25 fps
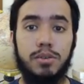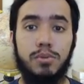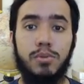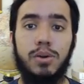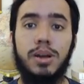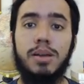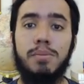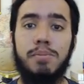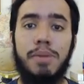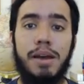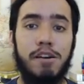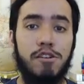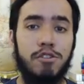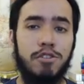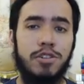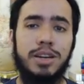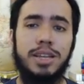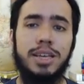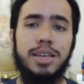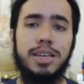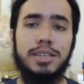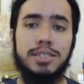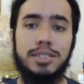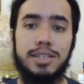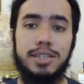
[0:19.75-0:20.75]
Well,
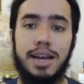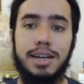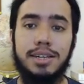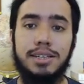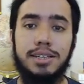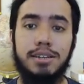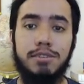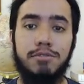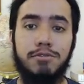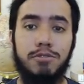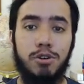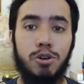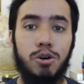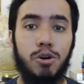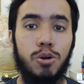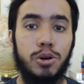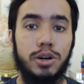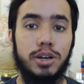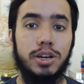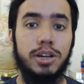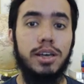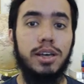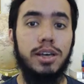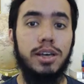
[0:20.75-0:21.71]
apparently it's Latin for horn,